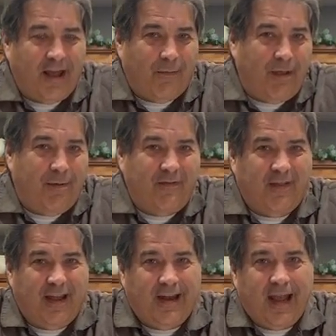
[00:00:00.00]
or maybe even
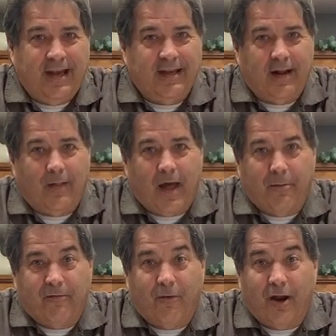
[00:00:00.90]
like 9-10 o'clock
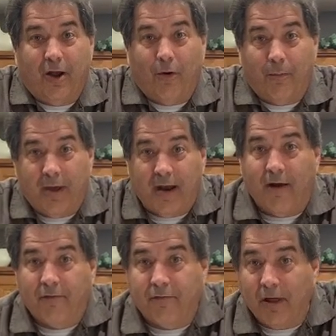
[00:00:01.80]
before I go to bed, and
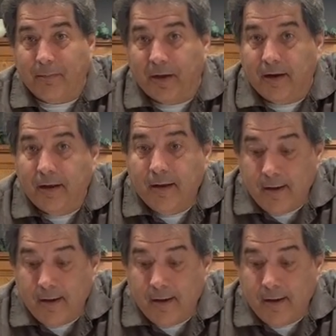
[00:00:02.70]
I'll flip it,